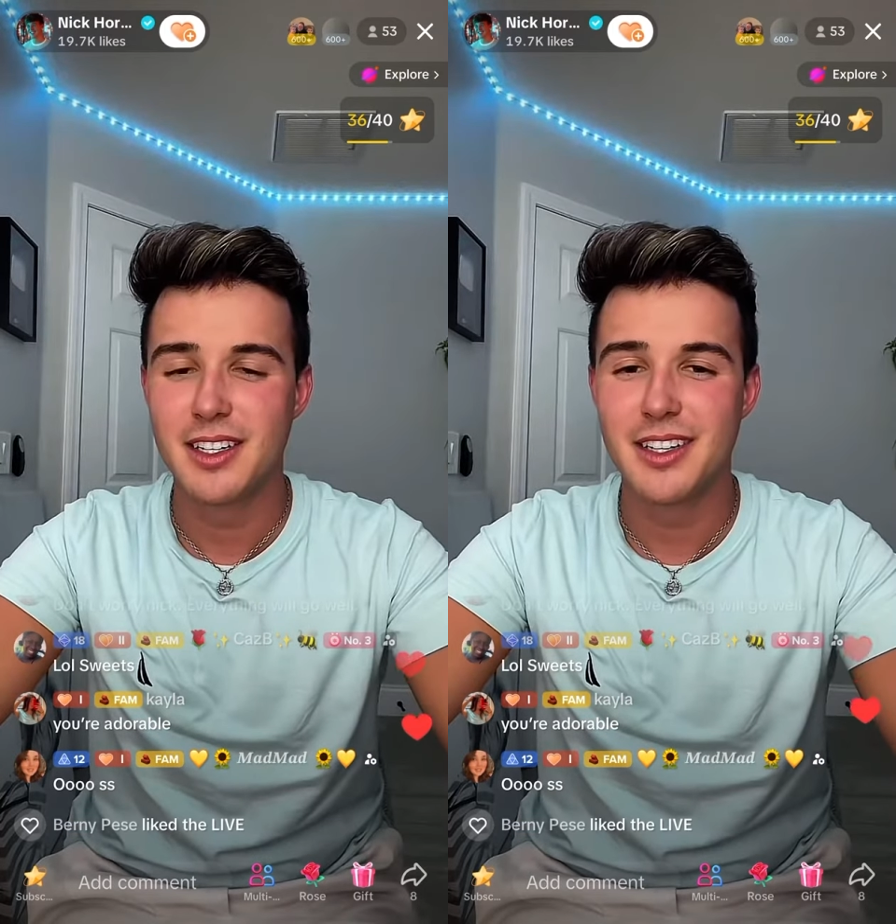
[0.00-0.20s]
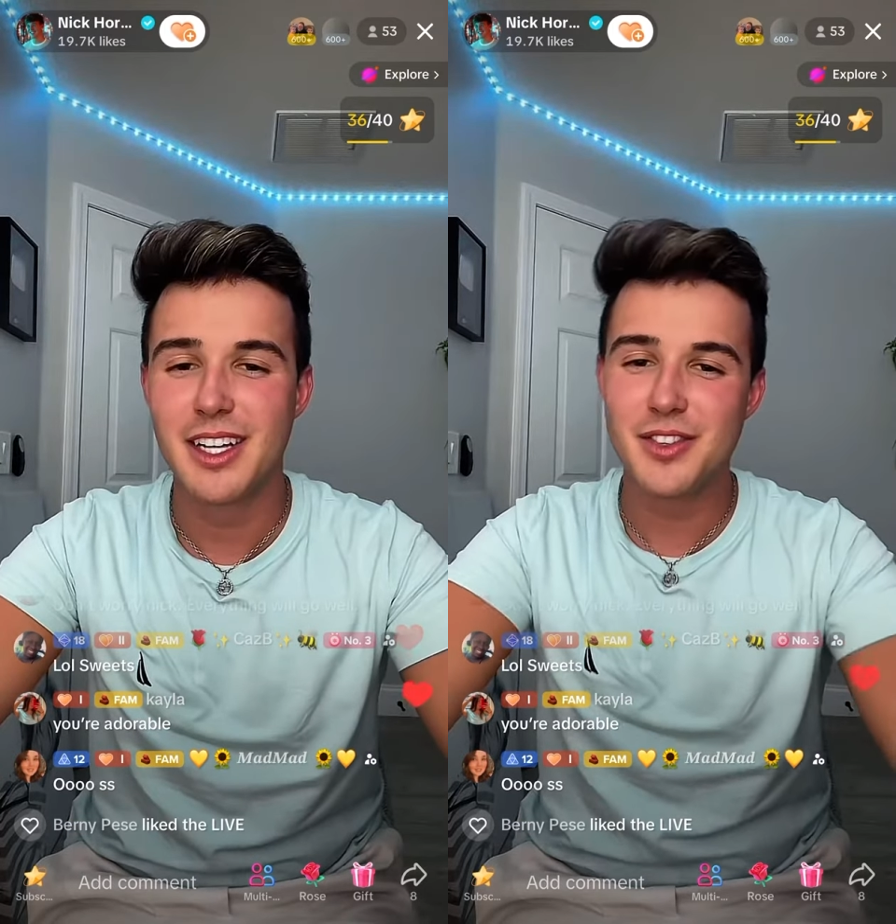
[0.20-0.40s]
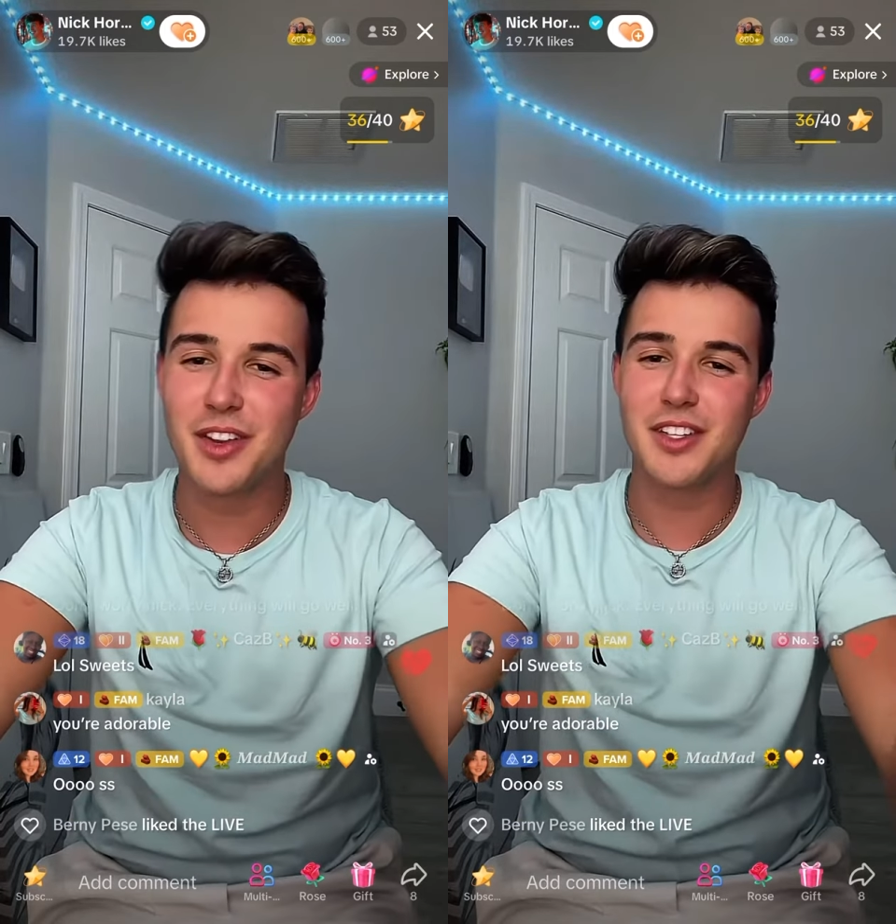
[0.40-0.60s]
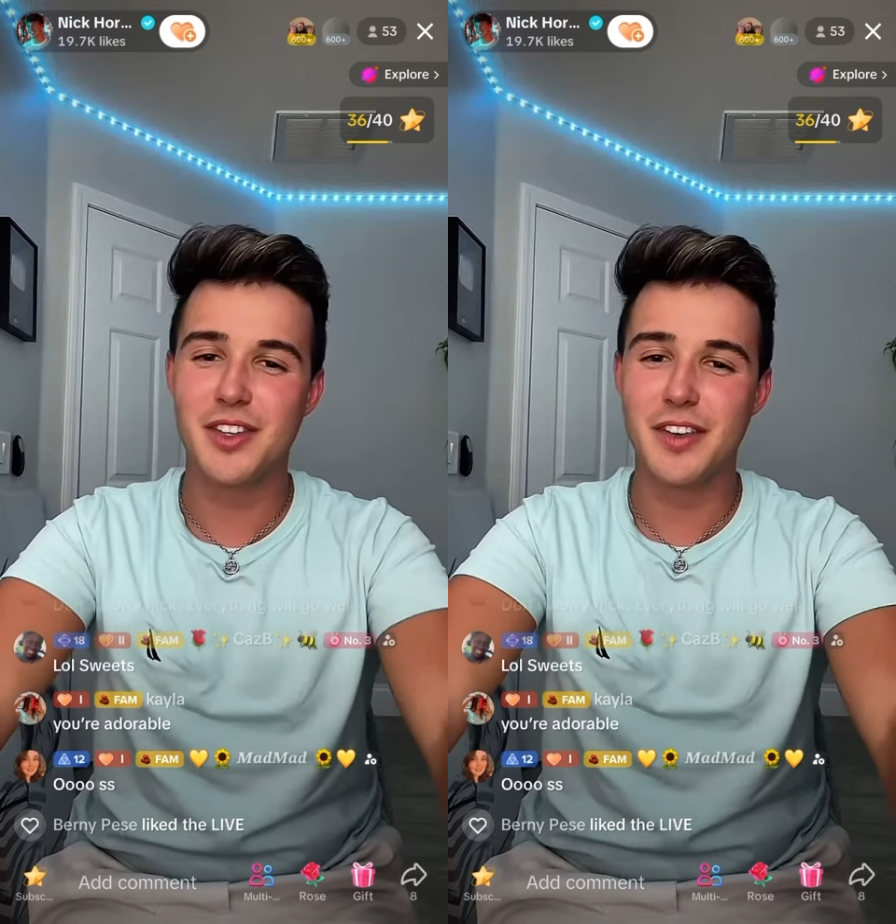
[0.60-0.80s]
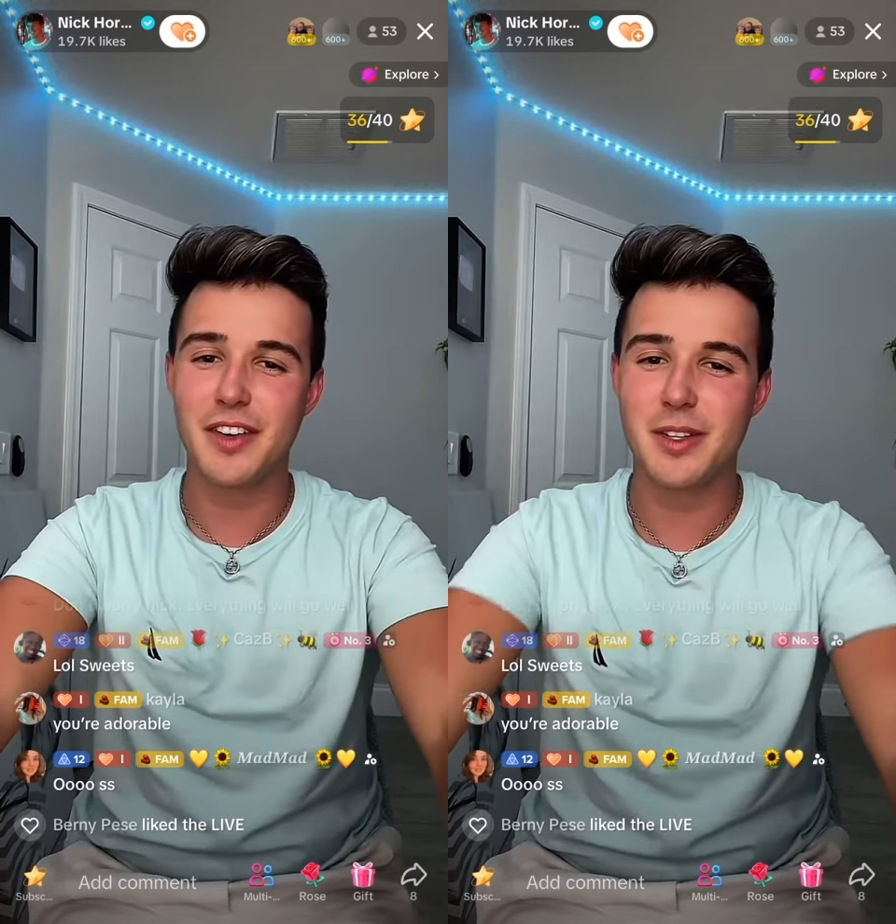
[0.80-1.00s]
that's that's
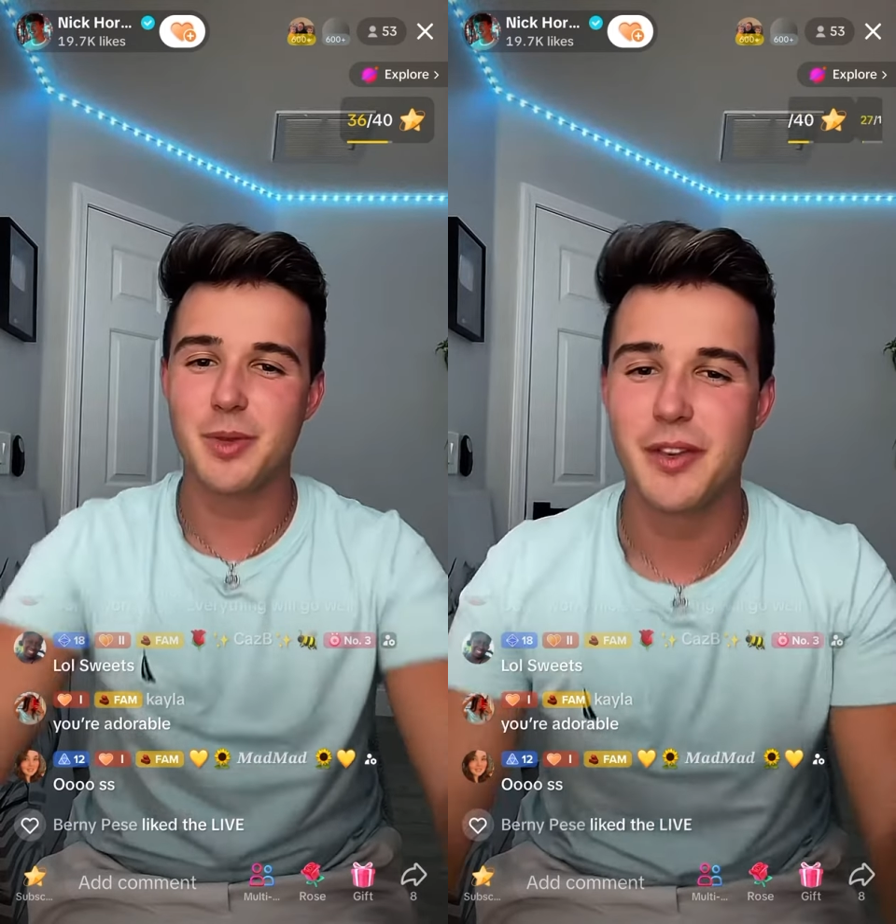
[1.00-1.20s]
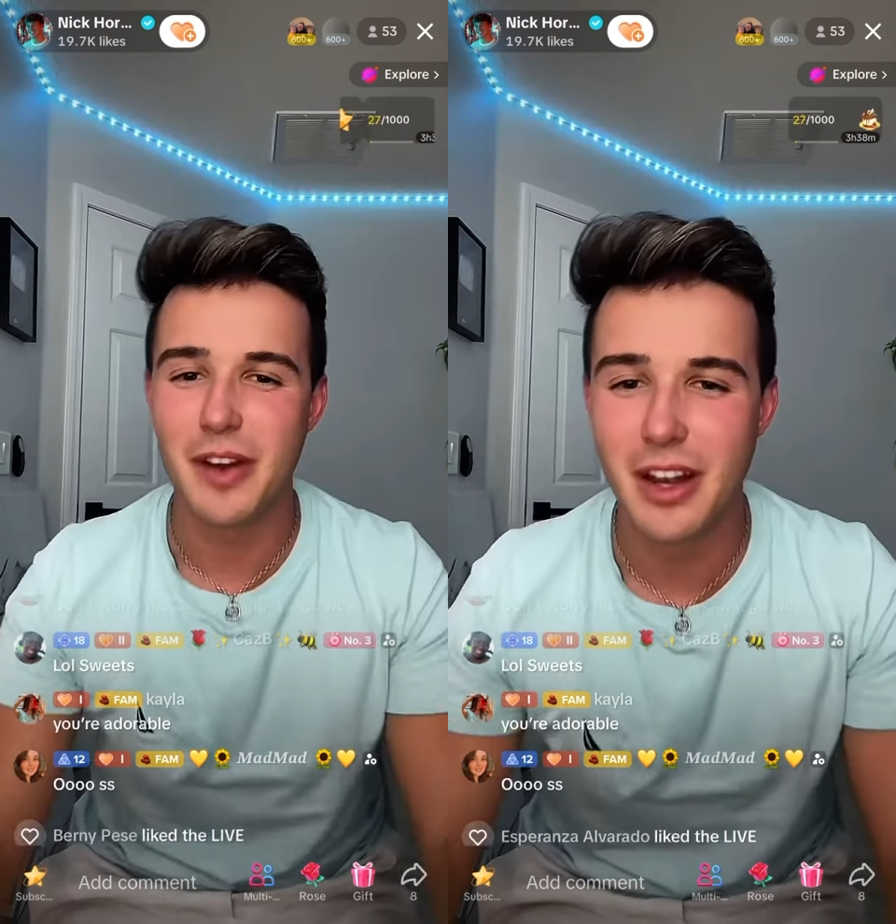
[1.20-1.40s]
really really sweet of you.